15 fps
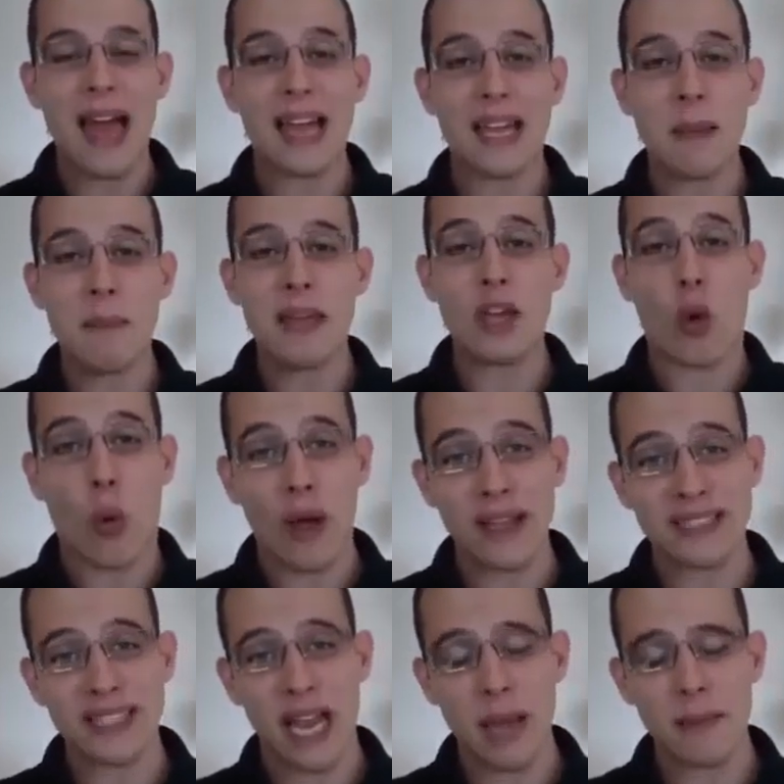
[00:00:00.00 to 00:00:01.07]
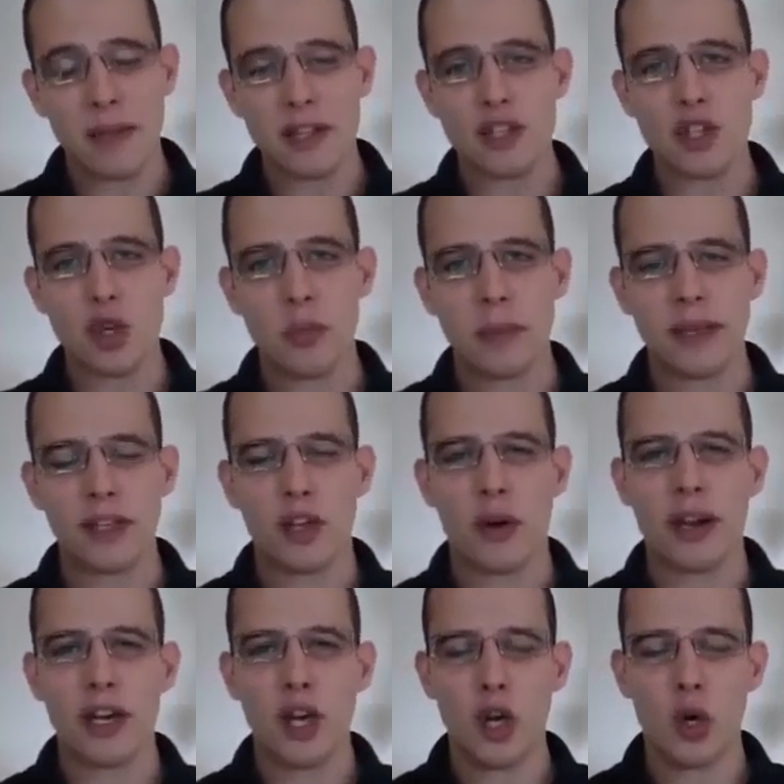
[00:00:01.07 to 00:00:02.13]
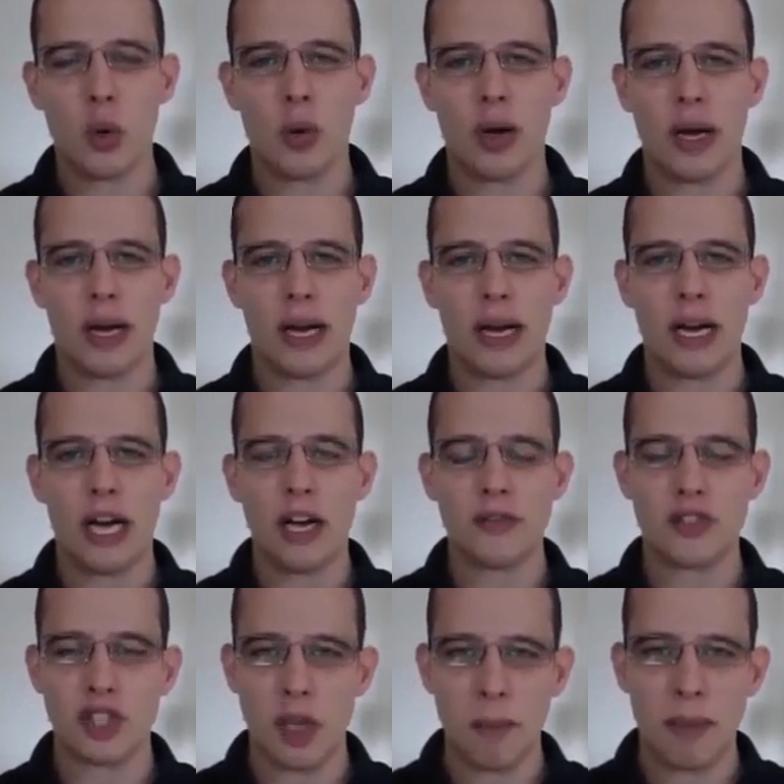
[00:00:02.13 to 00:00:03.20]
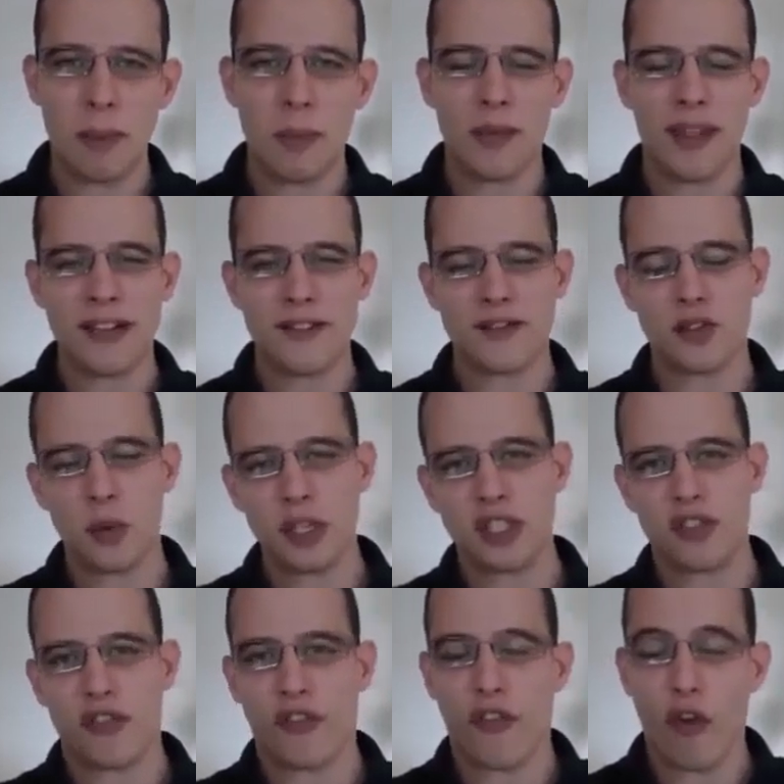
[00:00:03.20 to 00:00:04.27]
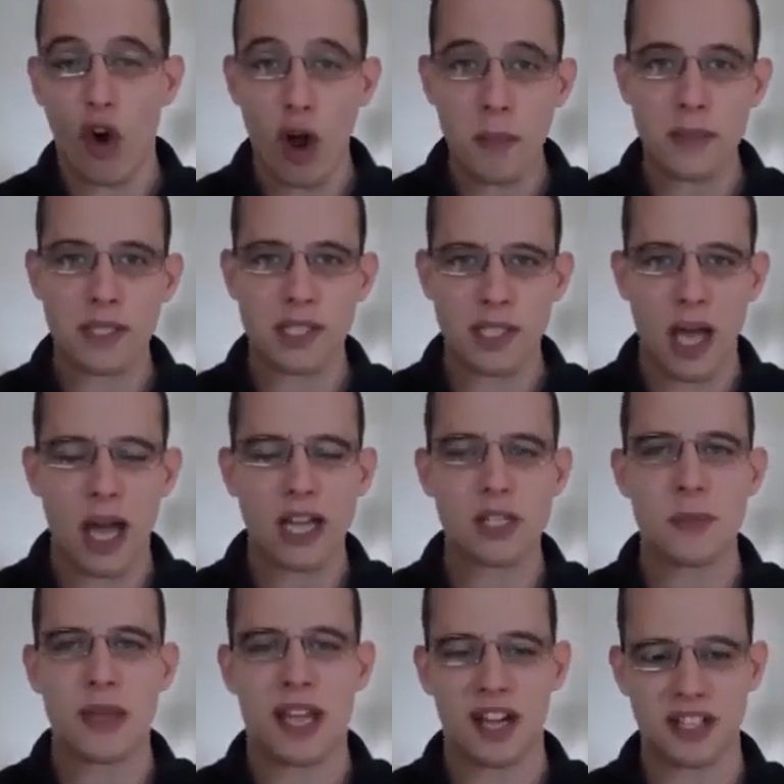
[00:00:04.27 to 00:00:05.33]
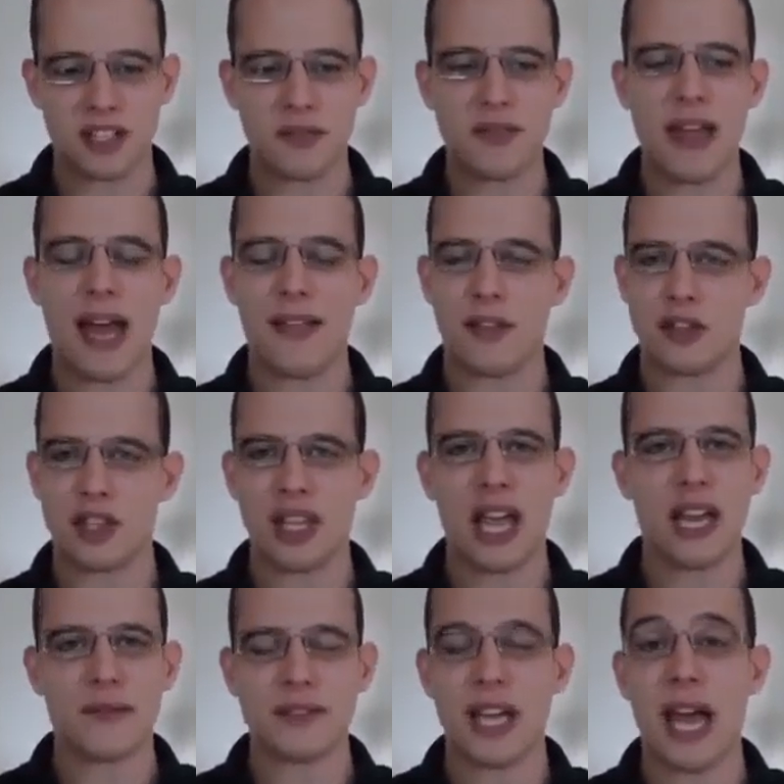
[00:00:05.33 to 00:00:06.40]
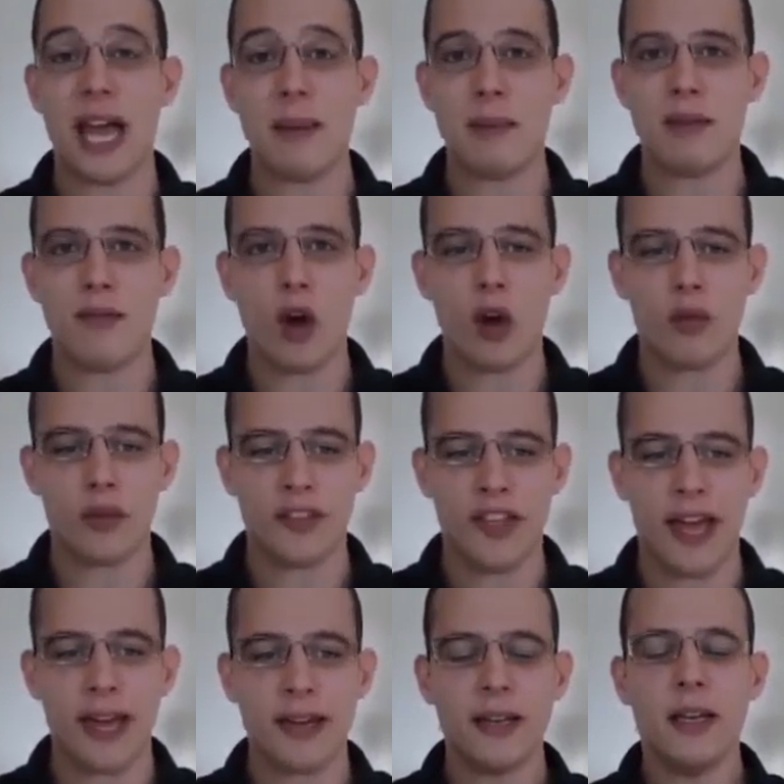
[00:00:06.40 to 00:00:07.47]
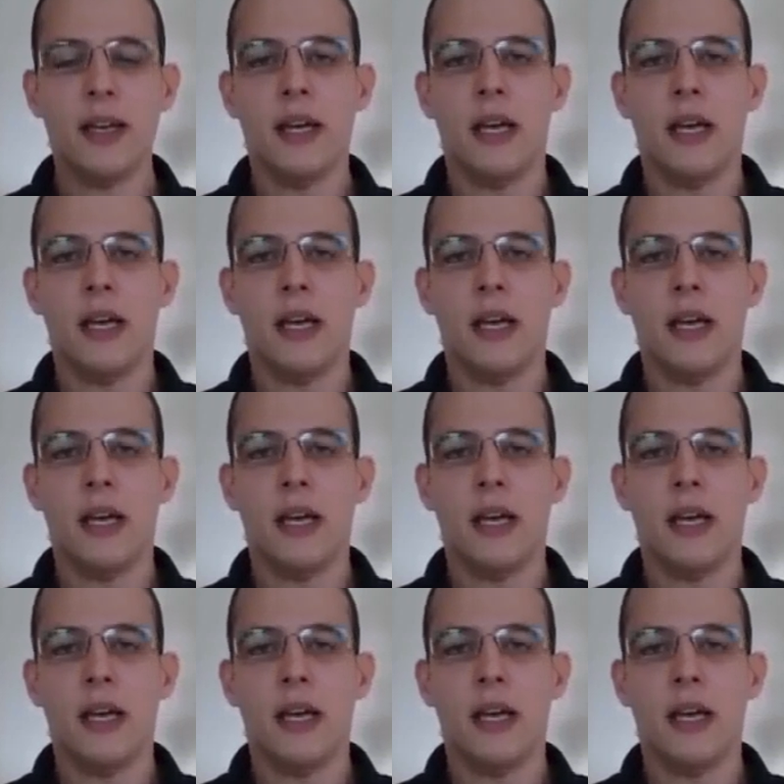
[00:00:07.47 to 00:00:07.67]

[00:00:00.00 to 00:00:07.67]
That can be quite time consuming. You know, I know of some people that have switched from stocks because of that. There's a lot of time involved with that.